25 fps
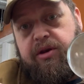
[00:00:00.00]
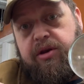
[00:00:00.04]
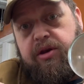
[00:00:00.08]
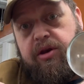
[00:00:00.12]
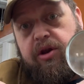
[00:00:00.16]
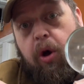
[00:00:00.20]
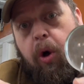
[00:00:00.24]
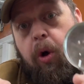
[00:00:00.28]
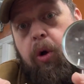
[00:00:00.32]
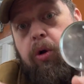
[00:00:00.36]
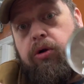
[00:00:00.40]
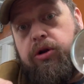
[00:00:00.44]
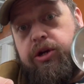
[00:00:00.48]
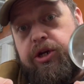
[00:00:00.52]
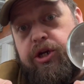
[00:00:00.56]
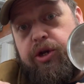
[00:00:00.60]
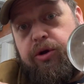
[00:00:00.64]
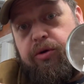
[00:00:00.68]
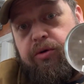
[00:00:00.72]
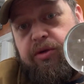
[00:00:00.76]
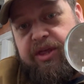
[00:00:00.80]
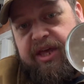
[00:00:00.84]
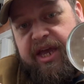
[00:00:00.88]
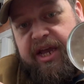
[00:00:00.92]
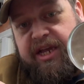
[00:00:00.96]
hold
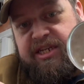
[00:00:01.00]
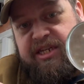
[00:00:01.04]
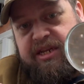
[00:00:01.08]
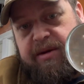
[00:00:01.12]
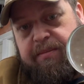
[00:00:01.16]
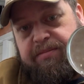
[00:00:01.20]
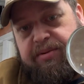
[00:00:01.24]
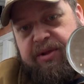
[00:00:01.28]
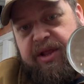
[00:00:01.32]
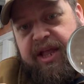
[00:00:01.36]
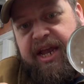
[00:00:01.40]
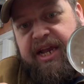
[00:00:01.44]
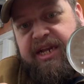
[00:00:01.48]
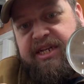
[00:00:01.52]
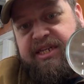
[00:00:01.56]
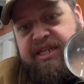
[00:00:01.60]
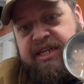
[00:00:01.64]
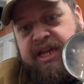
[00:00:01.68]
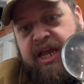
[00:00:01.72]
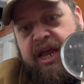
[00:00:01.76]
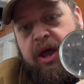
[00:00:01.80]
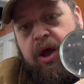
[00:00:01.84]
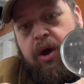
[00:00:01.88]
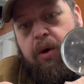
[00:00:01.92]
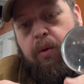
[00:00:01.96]
two things in place
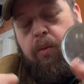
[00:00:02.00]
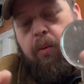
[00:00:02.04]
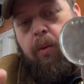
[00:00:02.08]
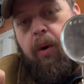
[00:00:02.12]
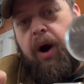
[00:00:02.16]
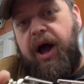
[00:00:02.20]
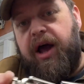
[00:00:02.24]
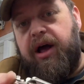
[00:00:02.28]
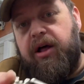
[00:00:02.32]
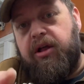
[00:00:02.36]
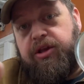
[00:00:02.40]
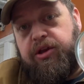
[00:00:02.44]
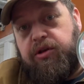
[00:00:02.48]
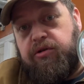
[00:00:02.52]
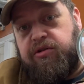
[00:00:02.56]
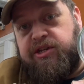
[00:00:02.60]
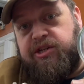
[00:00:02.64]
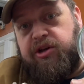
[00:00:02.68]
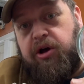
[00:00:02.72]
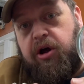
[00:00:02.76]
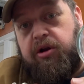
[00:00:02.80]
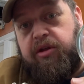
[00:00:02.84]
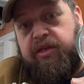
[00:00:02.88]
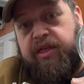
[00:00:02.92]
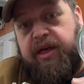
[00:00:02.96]
while you
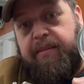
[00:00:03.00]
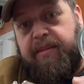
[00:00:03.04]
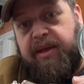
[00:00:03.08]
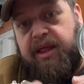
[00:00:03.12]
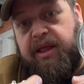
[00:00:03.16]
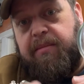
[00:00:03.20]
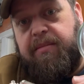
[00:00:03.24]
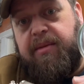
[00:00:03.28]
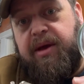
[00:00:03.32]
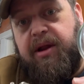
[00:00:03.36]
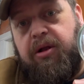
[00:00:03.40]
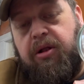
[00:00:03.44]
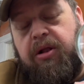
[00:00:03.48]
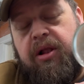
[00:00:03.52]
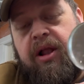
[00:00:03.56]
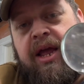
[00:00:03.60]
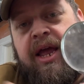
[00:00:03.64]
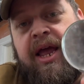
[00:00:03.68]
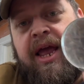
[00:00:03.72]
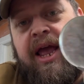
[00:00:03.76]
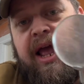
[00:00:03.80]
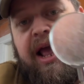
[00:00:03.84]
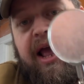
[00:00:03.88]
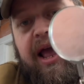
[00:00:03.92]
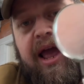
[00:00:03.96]
solder them in the middle,
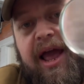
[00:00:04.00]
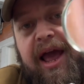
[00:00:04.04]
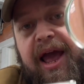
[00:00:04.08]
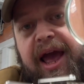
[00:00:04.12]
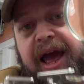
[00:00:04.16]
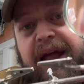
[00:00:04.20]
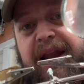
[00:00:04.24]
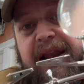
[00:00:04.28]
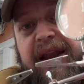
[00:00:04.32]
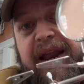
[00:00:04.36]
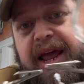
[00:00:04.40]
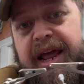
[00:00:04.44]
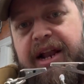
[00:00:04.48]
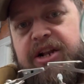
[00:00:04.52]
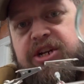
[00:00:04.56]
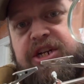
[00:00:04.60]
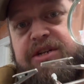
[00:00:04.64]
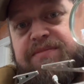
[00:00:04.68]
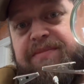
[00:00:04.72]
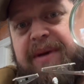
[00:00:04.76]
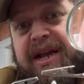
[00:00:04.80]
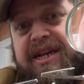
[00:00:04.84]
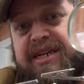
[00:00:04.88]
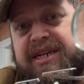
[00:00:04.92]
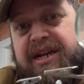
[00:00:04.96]
and it just
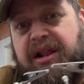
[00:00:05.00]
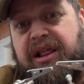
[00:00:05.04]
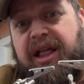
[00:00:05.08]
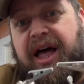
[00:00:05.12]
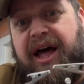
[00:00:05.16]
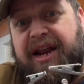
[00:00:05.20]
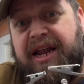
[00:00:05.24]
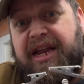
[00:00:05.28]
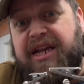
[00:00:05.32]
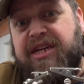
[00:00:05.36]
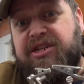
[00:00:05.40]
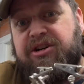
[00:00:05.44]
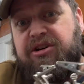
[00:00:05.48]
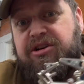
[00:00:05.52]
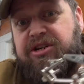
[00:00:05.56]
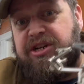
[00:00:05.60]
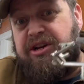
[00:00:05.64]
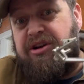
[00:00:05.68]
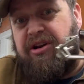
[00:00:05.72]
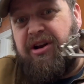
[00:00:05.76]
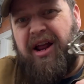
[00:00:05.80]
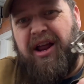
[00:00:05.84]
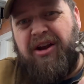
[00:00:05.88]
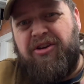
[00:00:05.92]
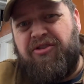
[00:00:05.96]
makes it a lot easier so
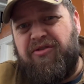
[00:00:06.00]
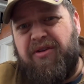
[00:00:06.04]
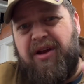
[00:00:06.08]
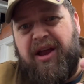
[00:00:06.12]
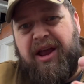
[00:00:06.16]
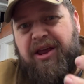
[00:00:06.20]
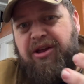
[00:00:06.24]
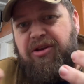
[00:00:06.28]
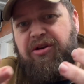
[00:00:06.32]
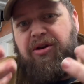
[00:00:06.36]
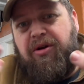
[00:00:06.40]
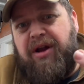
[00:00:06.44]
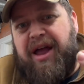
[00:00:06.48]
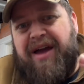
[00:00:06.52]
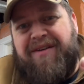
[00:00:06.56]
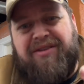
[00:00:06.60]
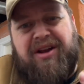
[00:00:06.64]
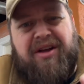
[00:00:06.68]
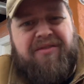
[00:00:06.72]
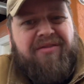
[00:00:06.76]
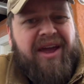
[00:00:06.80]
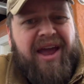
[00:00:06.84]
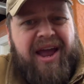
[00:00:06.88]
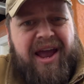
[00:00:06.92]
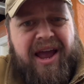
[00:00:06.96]
you don't have
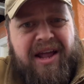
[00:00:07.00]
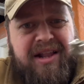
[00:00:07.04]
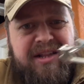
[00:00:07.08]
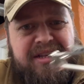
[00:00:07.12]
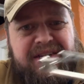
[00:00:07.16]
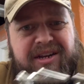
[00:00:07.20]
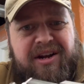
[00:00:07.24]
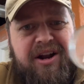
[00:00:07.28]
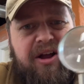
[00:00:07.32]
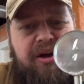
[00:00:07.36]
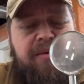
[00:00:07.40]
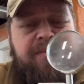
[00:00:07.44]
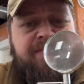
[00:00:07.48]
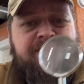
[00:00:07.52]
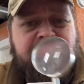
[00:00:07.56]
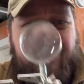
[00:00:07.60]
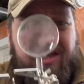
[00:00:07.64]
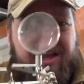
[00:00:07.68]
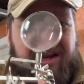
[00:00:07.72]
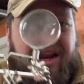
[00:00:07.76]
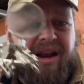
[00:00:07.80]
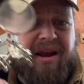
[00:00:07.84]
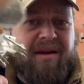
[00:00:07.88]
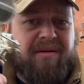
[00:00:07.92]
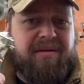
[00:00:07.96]
enough hands, you know? You
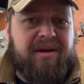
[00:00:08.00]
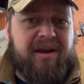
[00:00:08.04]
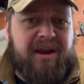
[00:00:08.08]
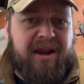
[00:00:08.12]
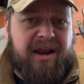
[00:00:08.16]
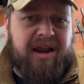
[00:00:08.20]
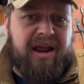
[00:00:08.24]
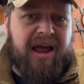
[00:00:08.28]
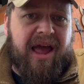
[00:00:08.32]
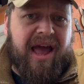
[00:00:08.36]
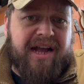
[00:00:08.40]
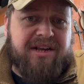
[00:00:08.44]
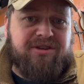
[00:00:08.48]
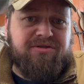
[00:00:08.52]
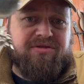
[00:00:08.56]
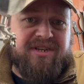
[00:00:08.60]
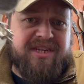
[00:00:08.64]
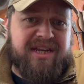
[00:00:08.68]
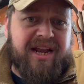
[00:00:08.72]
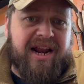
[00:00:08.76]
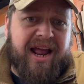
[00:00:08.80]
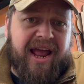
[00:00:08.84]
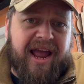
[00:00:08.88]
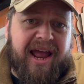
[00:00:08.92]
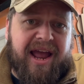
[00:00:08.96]
need extra
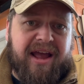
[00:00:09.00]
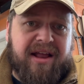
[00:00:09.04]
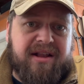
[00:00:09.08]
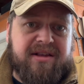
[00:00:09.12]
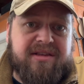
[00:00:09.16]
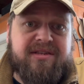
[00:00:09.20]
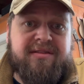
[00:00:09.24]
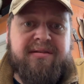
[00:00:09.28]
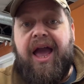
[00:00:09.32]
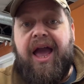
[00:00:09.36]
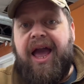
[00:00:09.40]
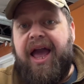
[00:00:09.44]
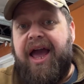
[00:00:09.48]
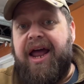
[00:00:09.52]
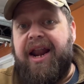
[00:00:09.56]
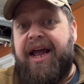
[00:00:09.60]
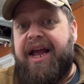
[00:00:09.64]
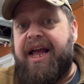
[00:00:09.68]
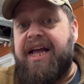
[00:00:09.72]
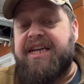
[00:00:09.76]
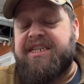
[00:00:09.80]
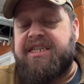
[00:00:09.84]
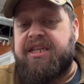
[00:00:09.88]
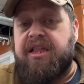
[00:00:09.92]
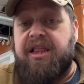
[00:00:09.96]
set of hands. And I
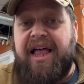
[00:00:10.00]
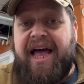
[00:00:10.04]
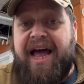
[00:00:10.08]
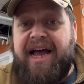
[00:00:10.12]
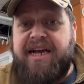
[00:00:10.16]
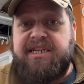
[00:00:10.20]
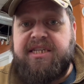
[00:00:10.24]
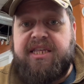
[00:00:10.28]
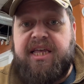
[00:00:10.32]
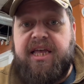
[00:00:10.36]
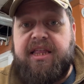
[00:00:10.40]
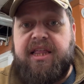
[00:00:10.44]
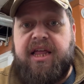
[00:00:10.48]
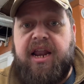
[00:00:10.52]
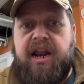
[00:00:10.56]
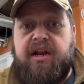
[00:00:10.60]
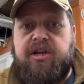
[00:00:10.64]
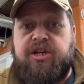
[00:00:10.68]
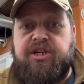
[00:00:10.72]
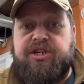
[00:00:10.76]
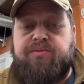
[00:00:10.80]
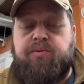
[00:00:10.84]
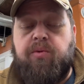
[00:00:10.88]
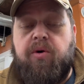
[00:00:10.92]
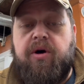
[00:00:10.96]
guess the last thing that I
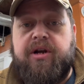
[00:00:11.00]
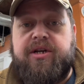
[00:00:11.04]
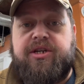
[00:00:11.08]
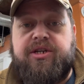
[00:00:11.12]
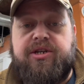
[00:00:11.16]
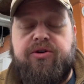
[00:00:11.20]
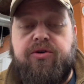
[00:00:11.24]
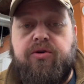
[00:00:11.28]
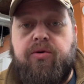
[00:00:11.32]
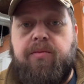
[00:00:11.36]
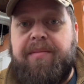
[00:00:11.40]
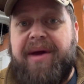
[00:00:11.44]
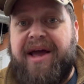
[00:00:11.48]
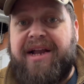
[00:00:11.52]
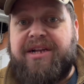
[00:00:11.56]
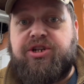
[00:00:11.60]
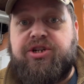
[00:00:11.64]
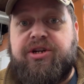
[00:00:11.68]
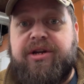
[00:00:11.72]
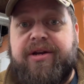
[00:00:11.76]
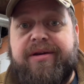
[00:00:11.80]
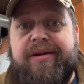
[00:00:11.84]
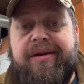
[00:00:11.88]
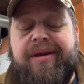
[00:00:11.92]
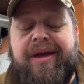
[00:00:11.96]
just want to
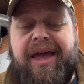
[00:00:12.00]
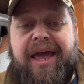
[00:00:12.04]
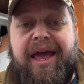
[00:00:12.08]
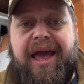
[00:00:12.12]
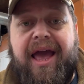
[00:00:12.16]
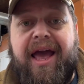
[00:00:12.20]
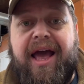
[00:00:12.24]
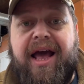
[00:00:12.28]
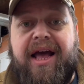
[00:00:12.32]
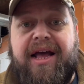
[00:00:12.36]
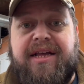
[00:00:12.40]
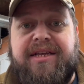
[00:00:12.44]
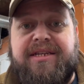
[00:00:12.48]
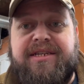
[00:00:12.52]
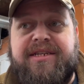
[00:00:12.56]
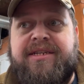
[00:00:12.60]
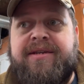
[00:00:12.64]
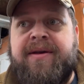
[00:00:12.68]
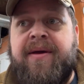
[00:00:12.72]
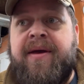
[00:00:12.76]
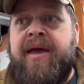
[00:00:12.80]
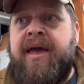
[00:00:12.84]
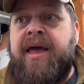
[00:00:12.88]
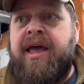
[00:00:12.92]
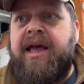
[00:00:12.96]
mention, as
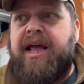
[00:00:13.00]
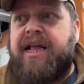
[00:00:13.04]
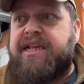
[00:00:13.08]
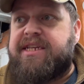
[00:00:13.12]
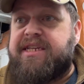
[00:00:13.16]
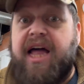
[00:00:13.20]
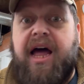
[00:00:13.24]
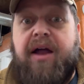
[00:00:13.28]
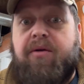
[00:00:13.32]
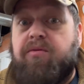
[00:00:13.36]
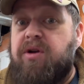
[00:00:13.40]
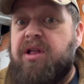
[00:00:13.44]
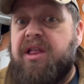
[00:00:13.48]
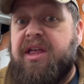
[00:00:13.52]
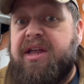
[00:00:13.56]
it's not really